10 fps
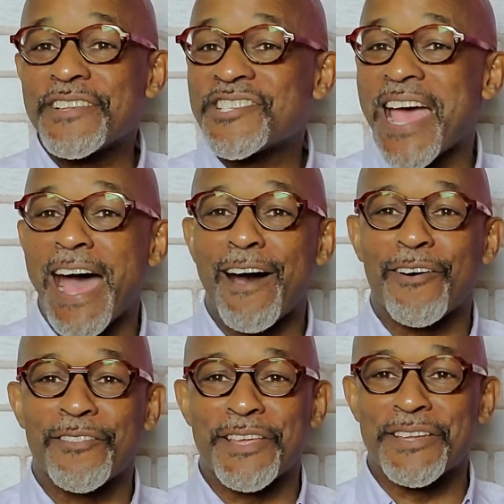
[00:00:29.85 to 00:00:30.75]

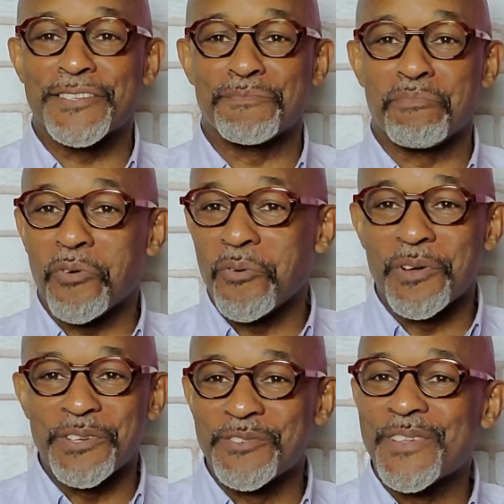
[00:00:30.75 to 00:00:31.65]
child that is
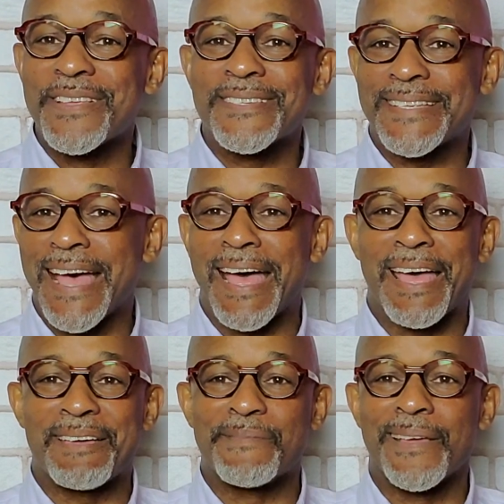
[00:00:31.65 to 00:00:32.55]
born during this
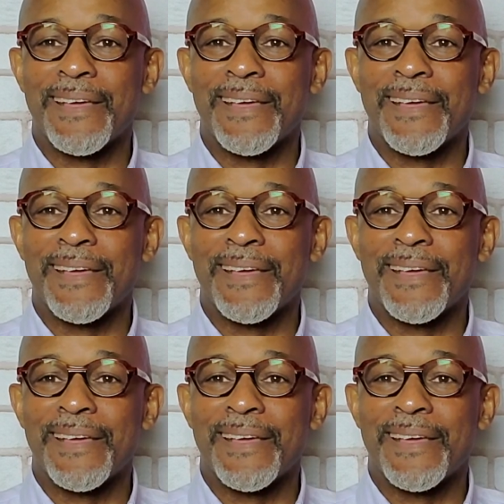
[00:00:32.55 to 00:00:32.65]
time.